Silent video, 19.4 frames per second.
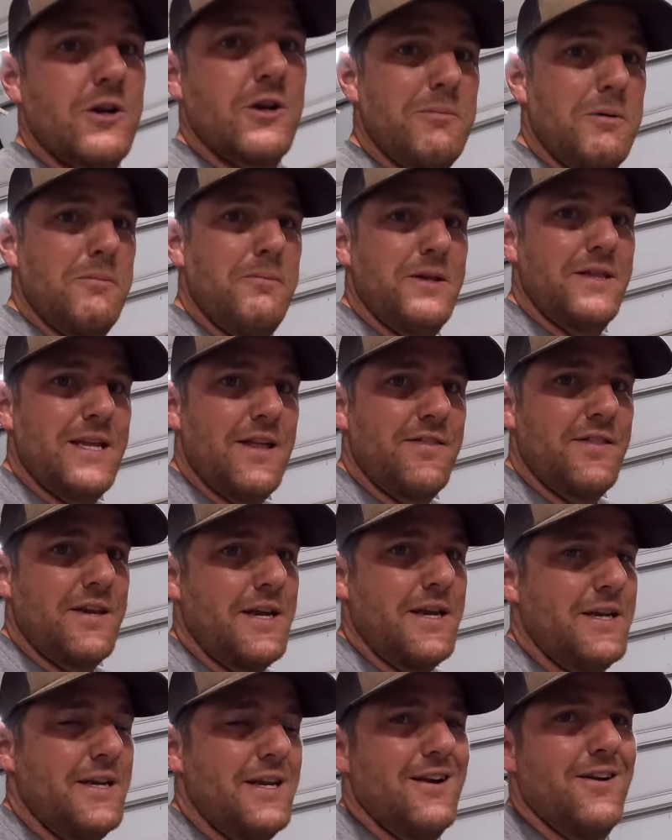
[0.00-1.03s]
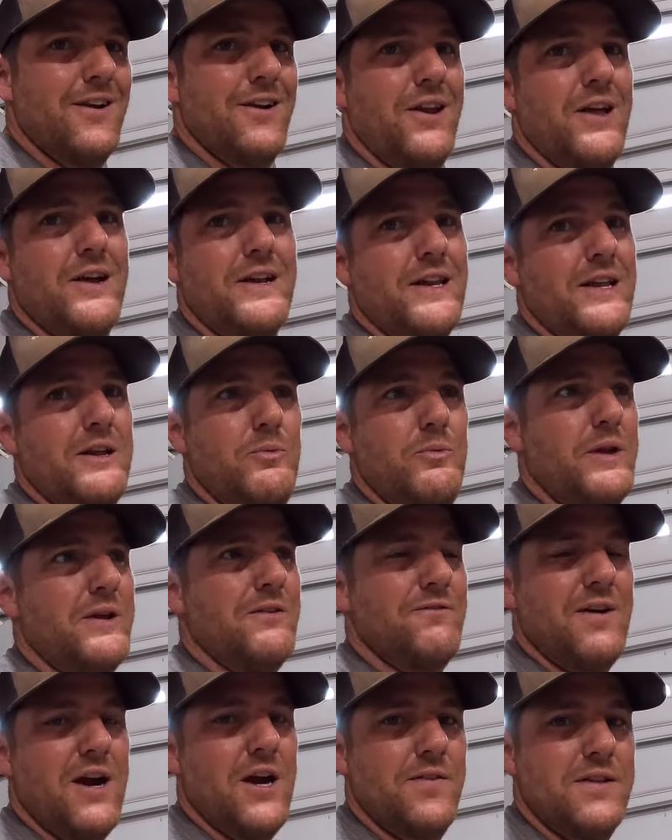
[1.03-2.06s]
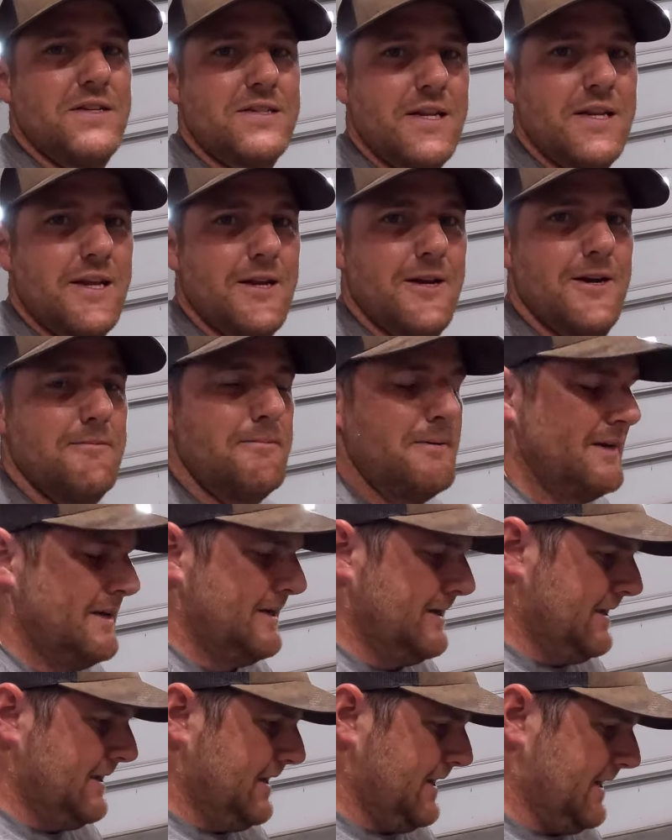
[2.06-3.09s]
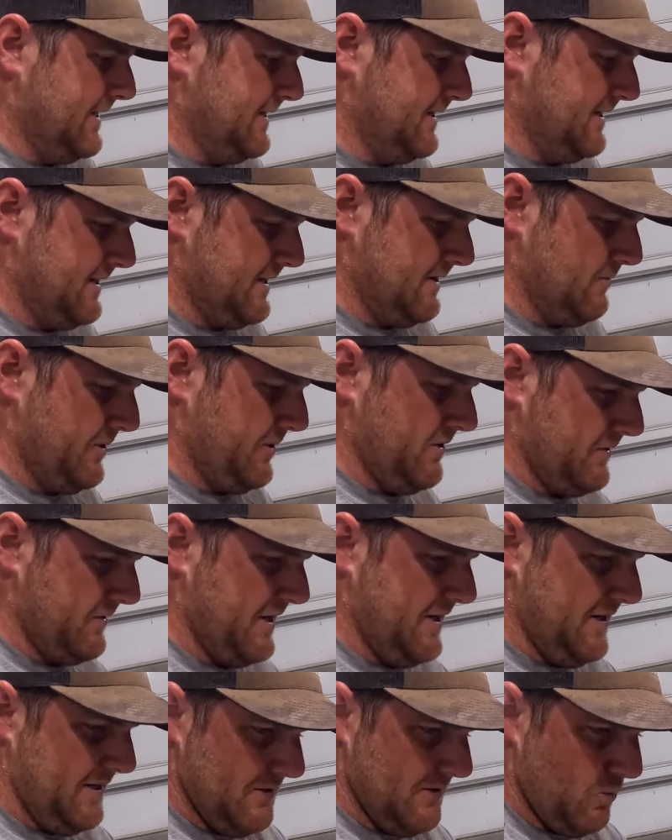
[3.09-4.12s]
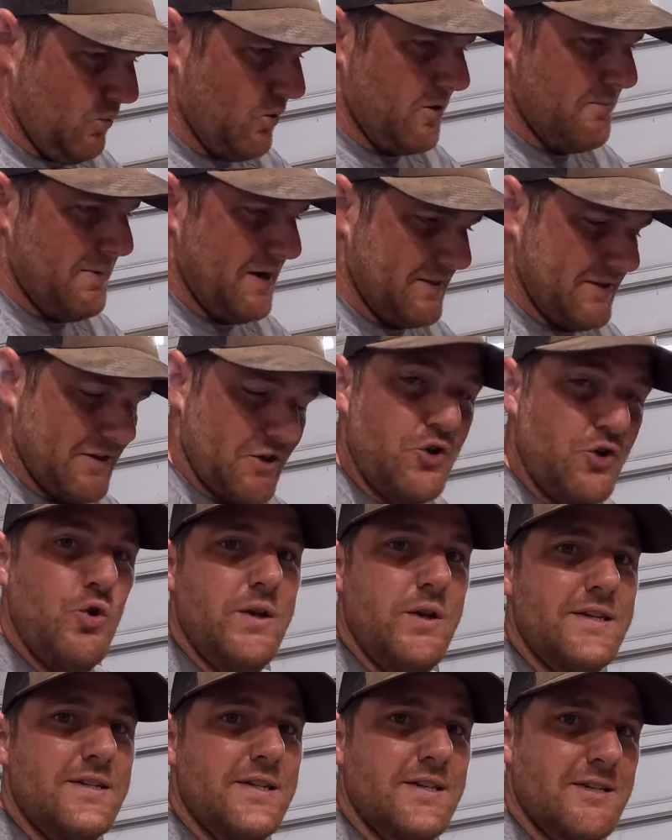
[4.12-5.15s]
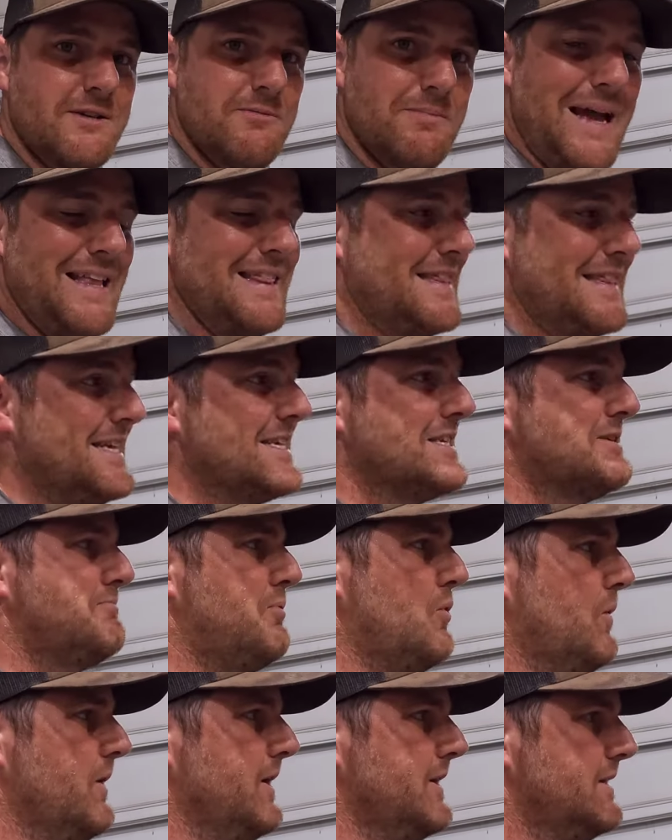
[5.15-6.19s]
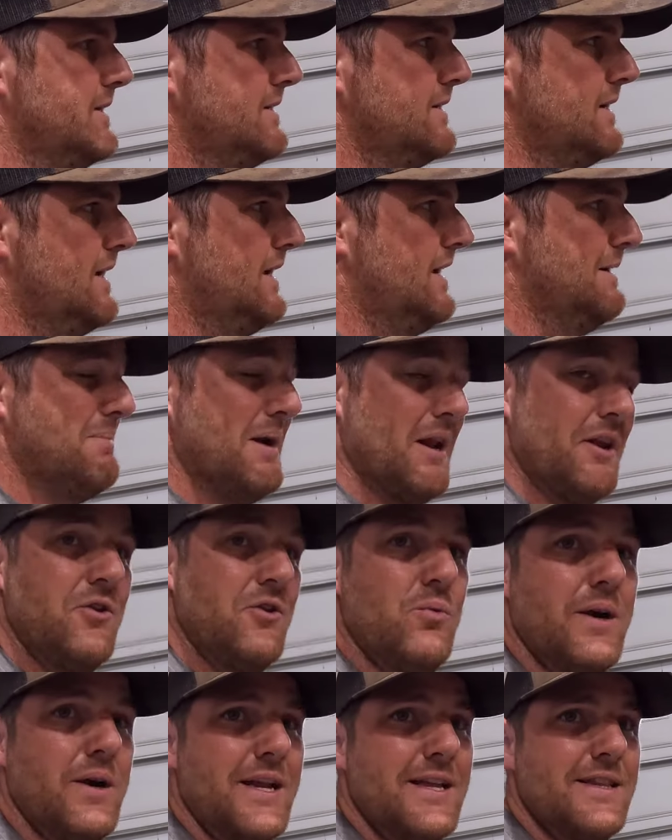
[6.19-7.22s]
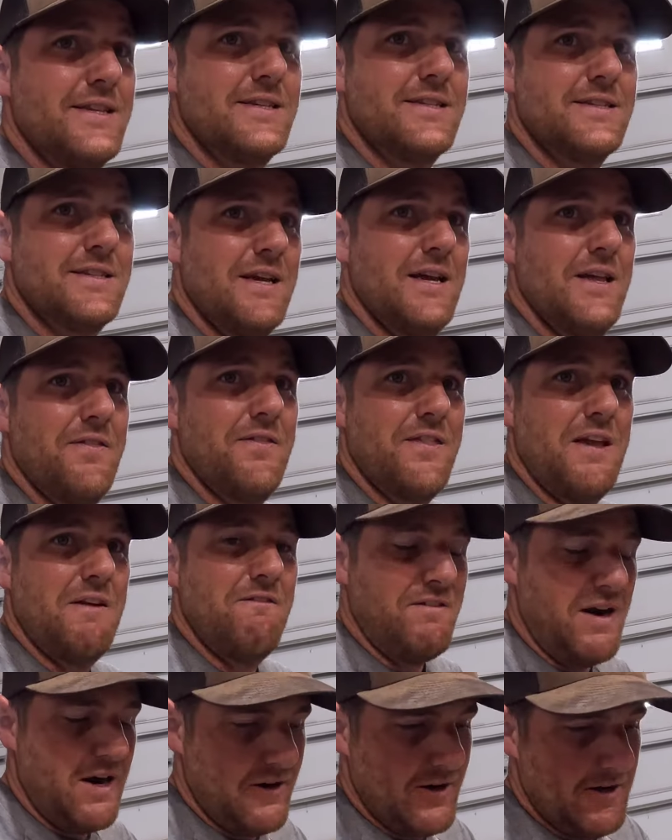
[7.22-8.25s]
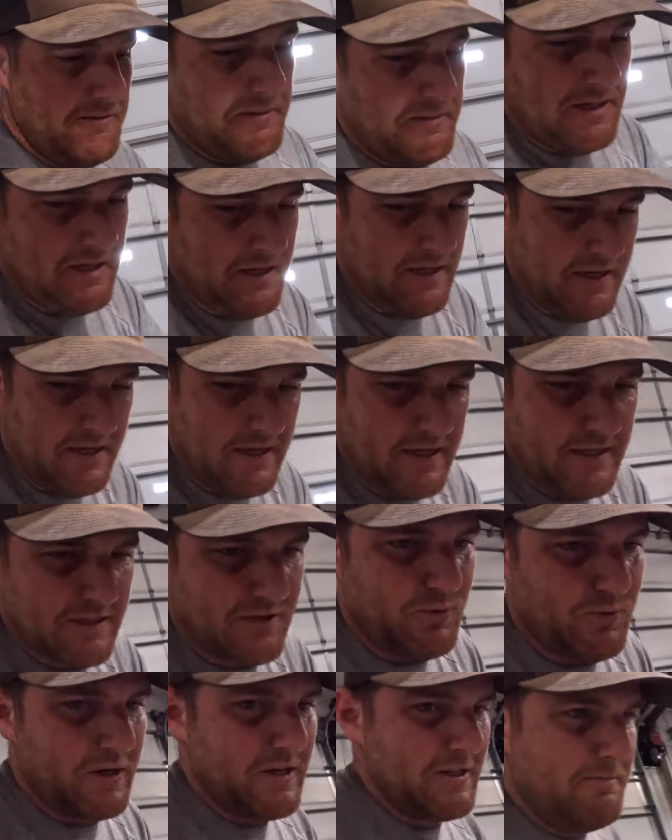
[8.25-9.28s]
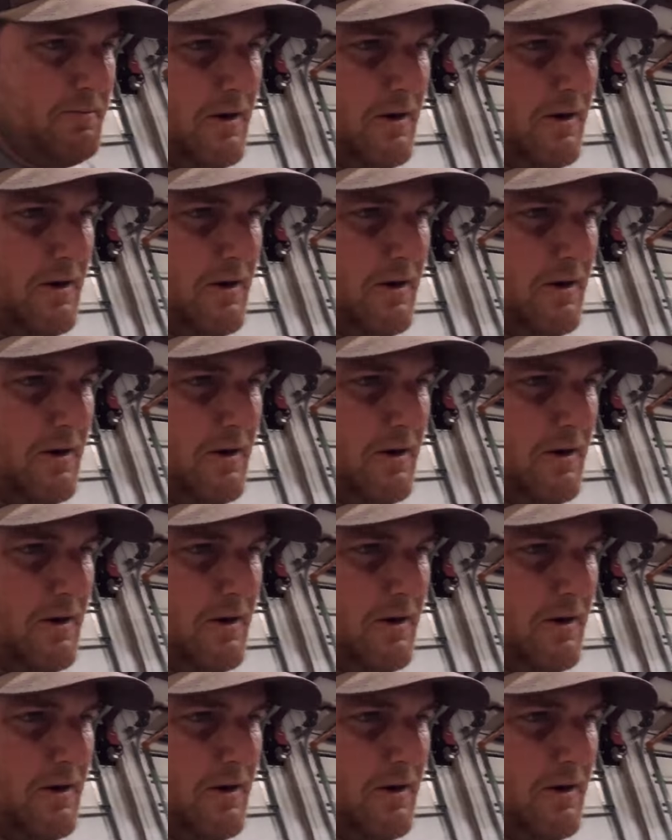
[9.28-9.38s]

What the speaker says: so I'm going to put that thing in there, and luckily we can fire this thing up, and we don't need to worry about the cooling system at this point, but I do want to get this thing fired up as quick